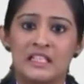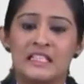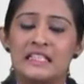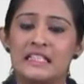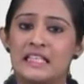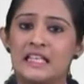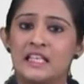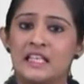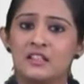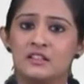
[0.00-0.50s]

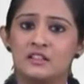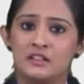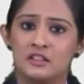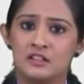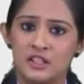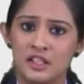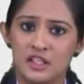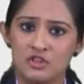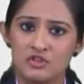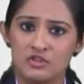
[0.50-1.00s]
either the
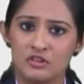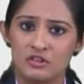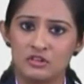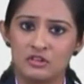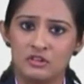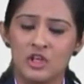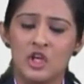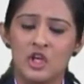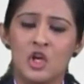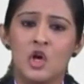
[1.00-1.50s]
teacher
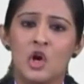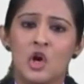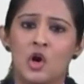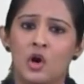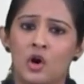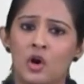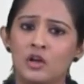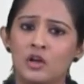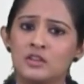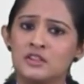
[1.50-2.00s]

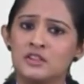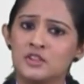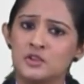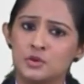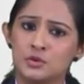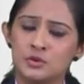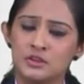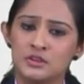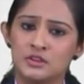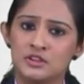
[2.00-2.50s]
or the
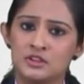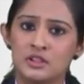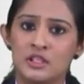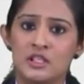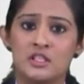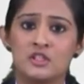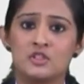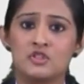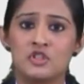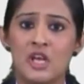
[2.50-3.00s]
students
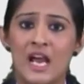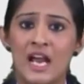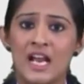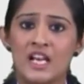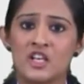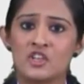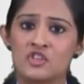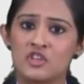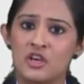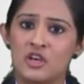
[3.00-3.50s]

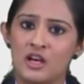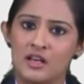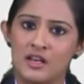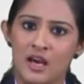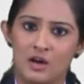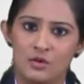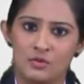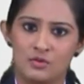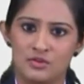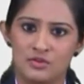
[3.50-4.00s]
dash
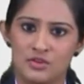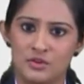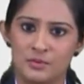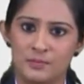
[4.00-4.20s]
aloud.